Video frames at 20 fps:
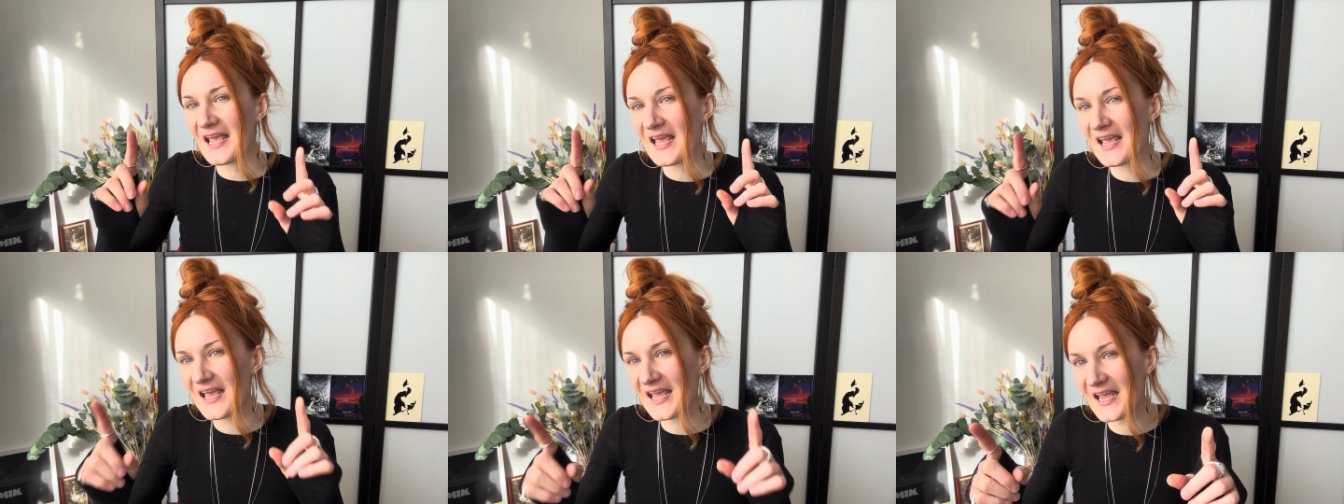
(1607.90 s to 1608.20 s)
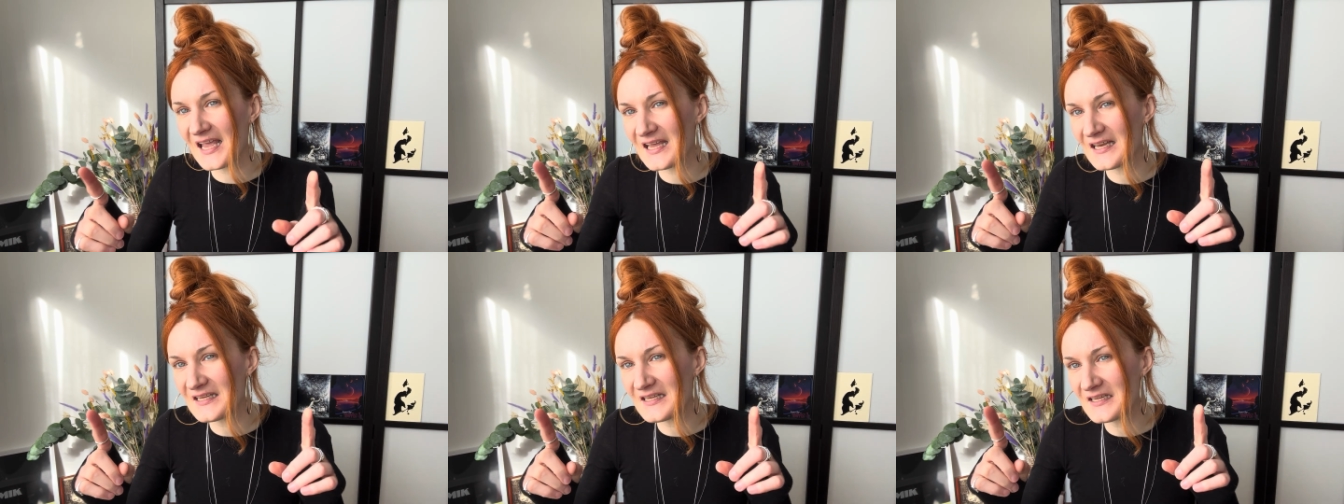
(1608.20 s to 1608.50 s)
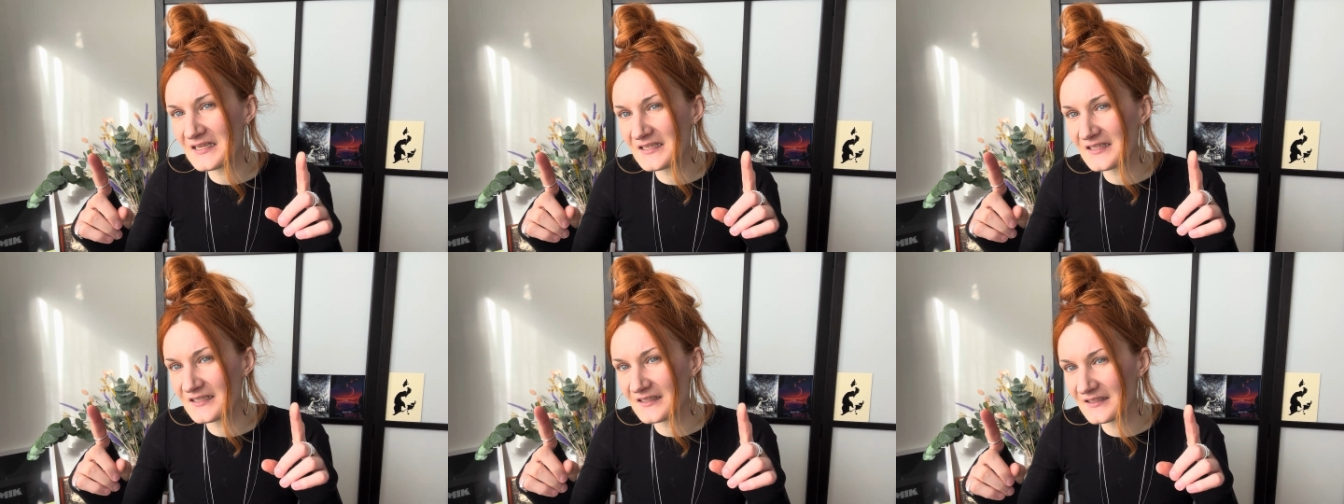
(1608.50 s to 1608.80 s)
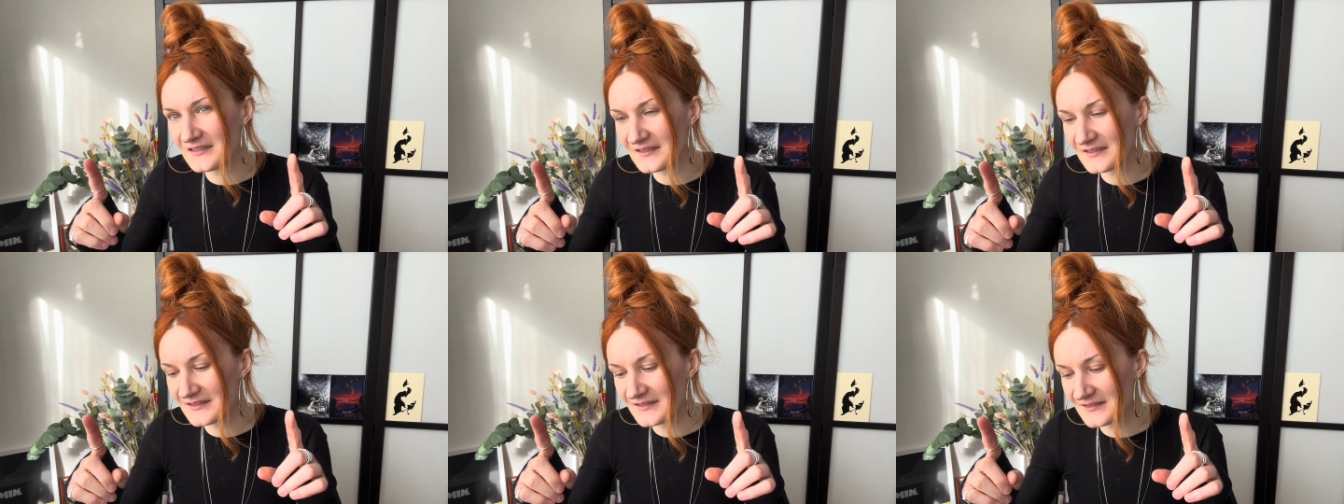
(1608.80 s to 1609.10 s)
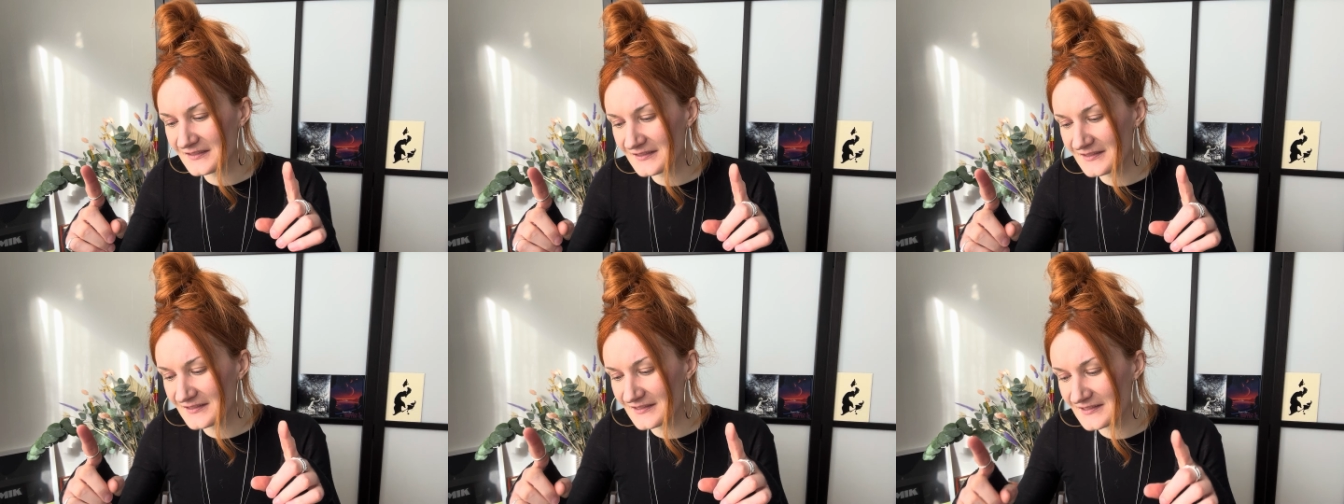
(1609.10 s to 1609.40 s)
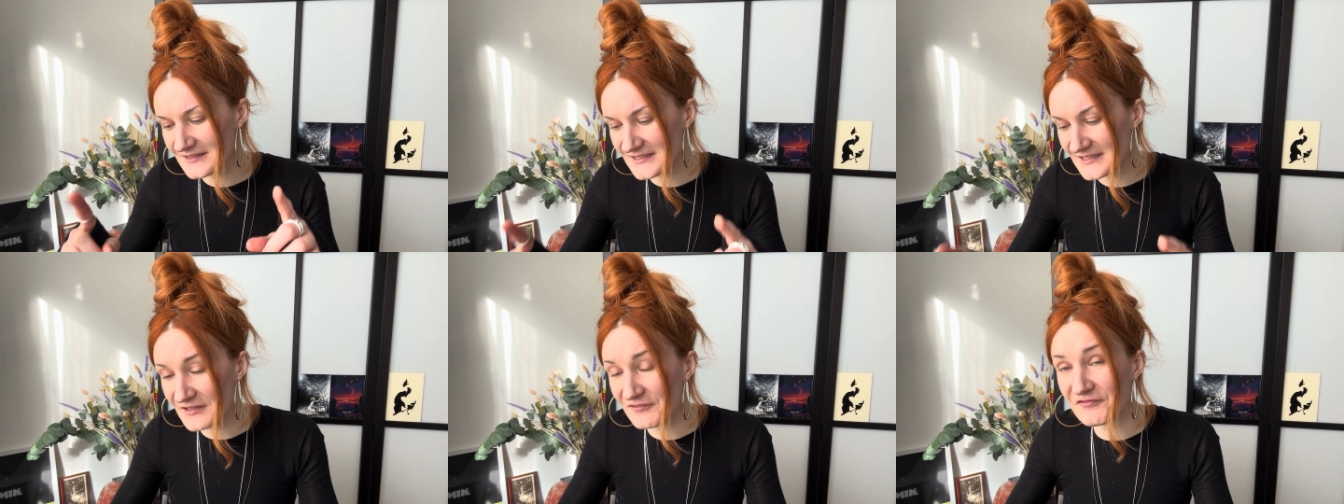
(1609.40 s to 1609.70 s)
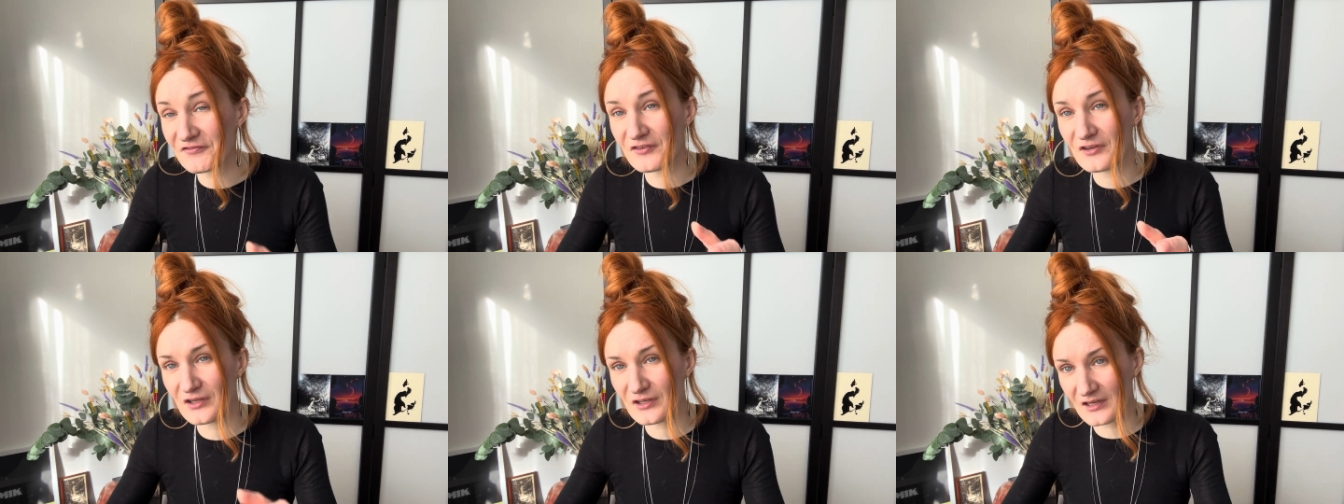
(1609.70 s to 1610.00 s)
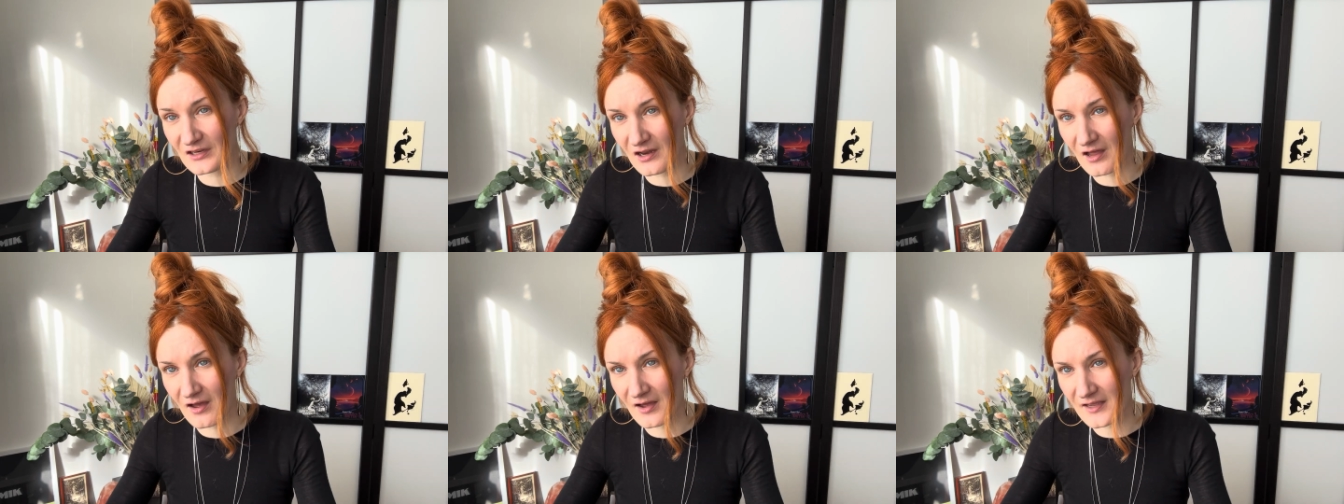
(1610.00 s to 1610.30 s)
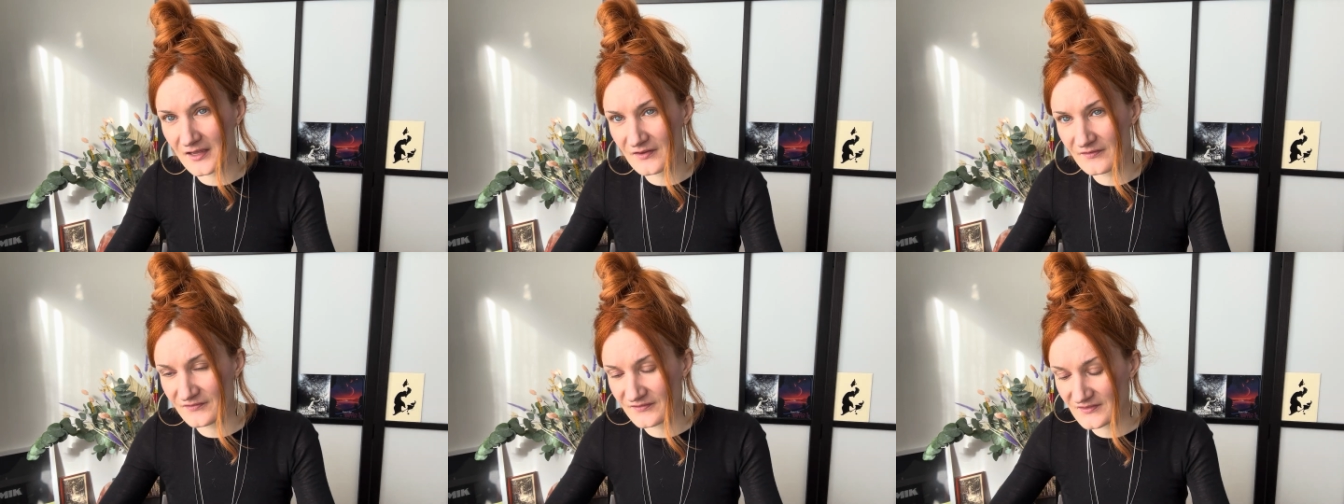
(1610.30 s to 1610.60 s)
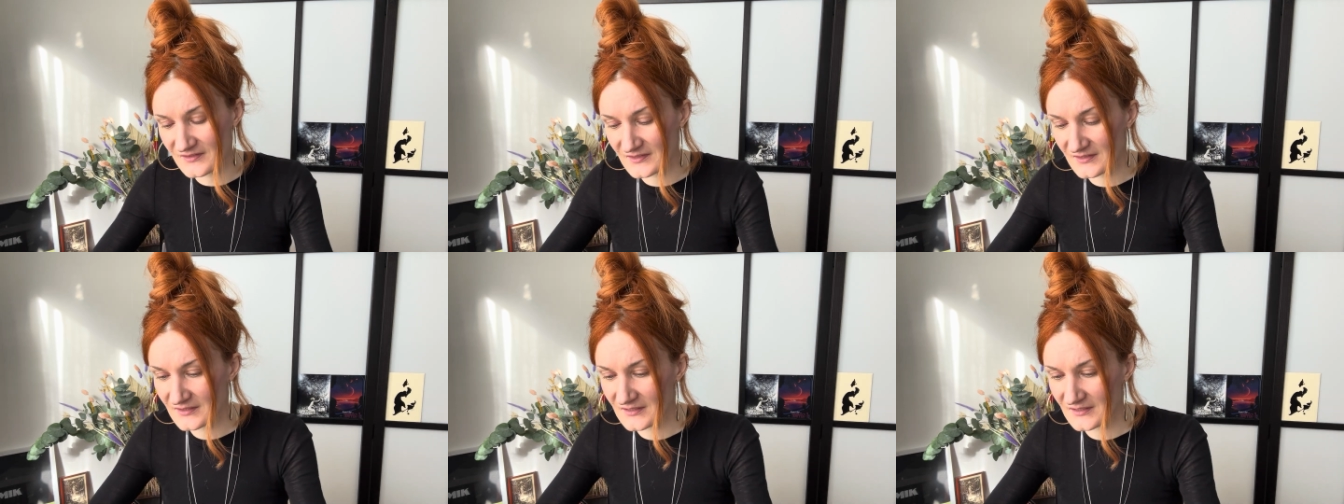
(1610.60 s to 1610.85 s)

in different lives